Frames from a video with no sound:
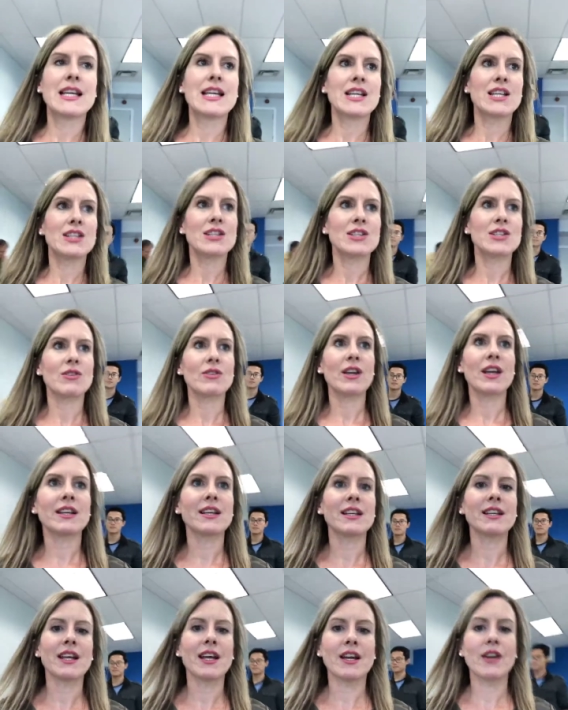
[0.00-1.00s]
So
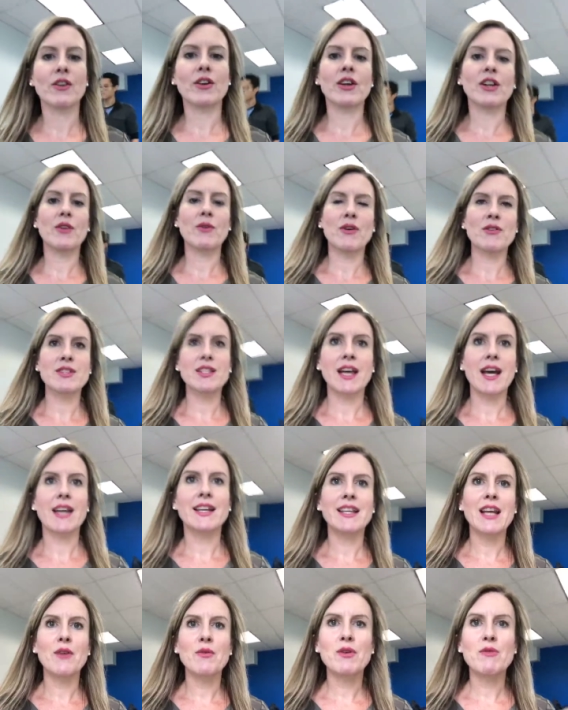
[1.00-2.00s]
Ken and I are gonna go
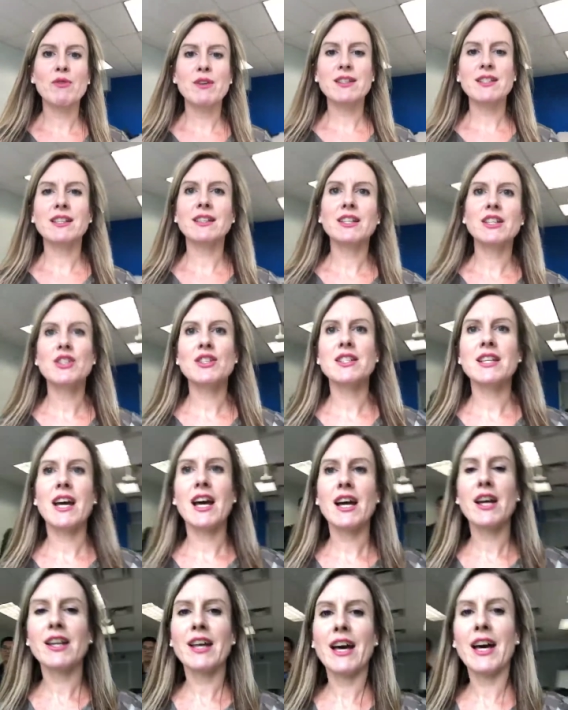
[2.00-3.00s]
outside. Now we recently just
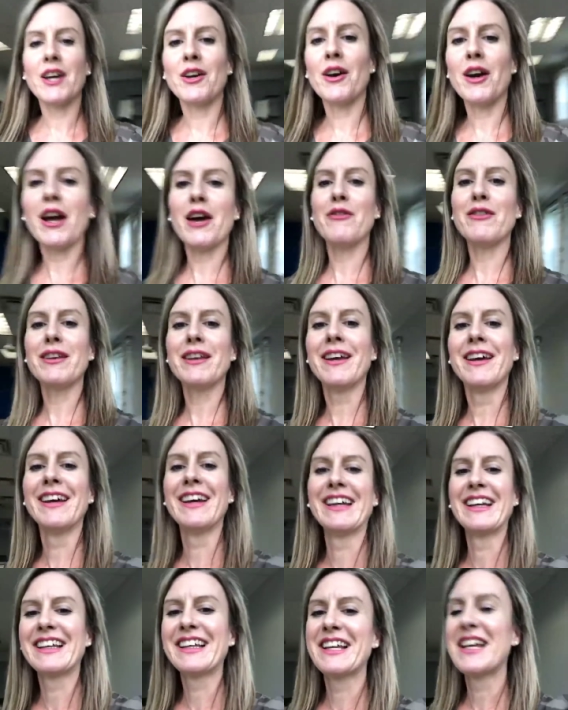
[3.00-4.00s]
had our
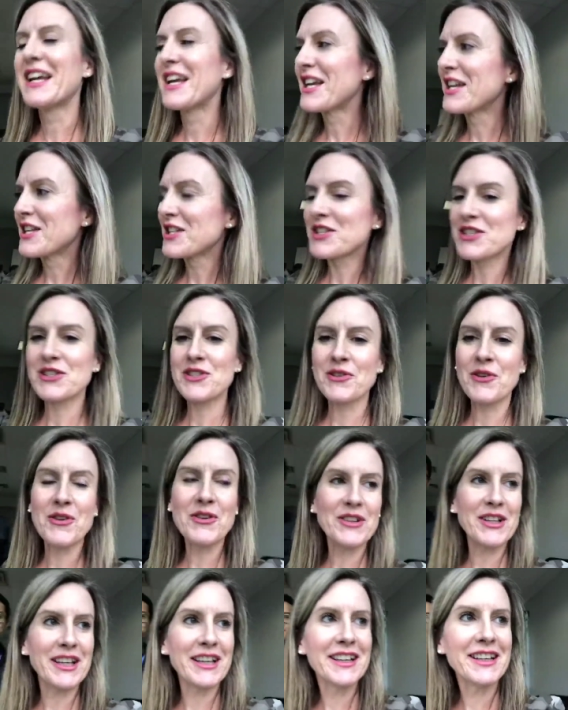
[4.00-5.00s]
oven
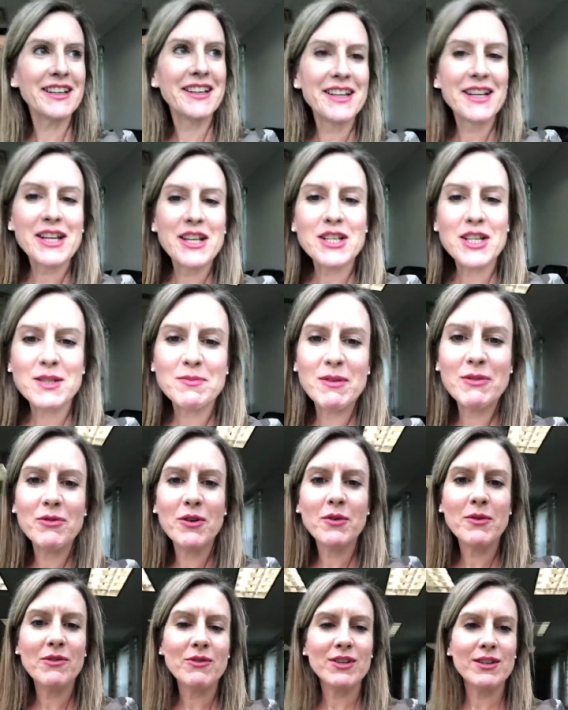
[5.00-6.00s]
stolen just
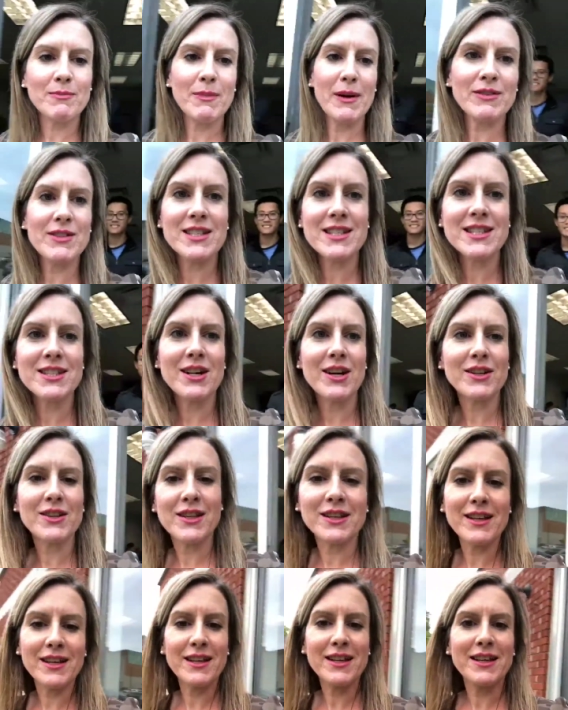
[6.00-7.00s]
before we were about to
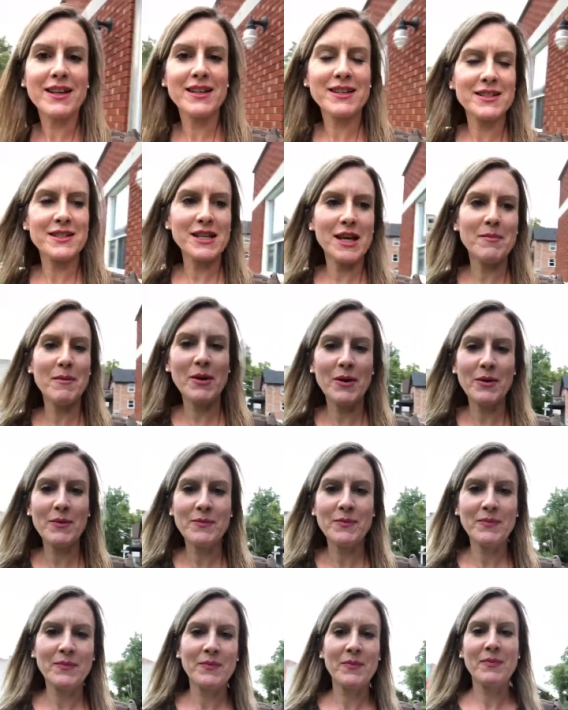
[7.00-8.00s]
start the
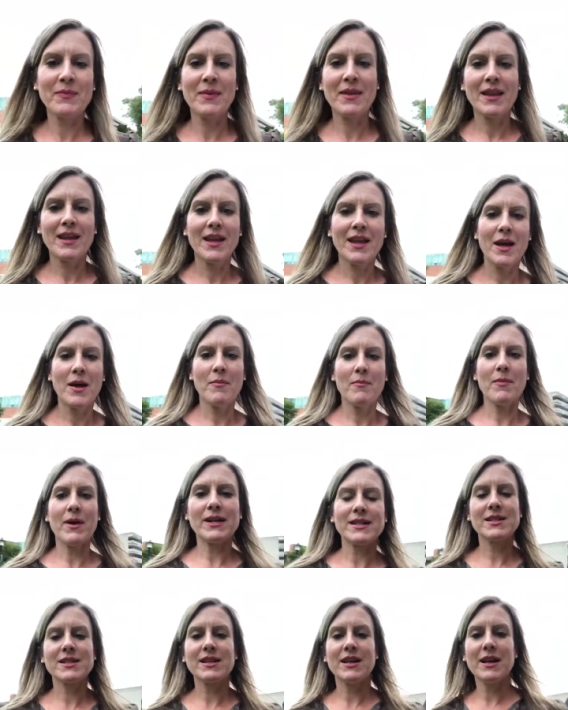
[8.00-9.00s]
demo,
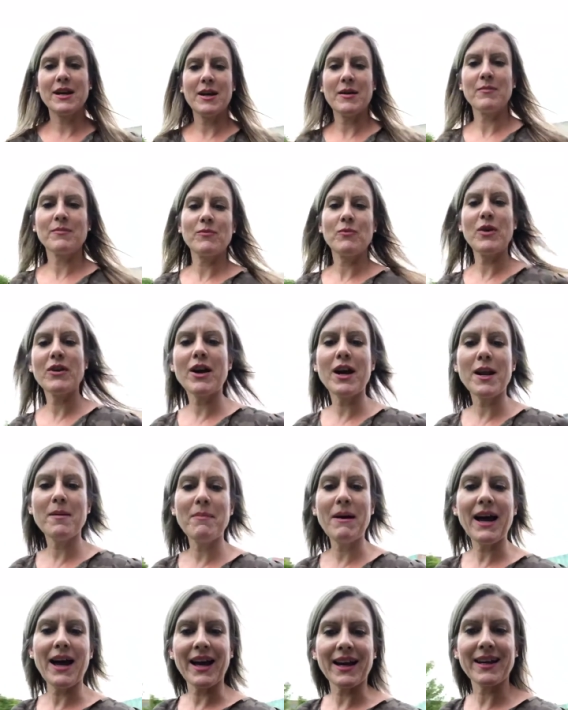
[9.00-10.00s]
but we got
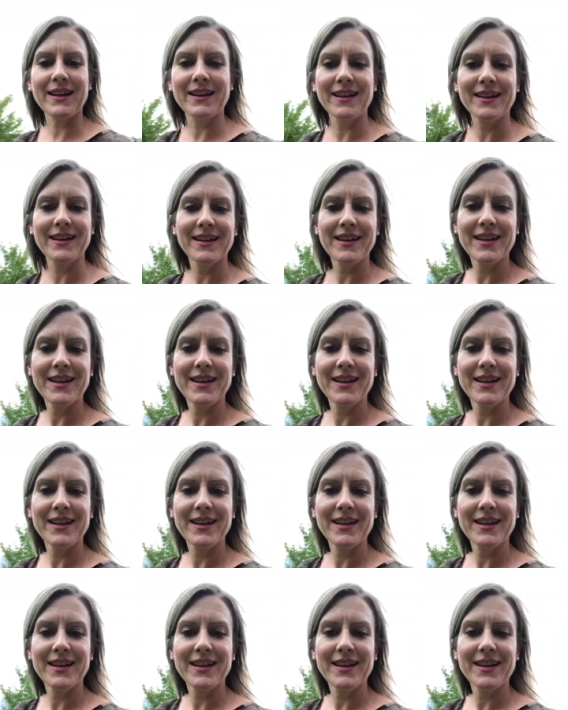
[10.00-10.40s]
it back.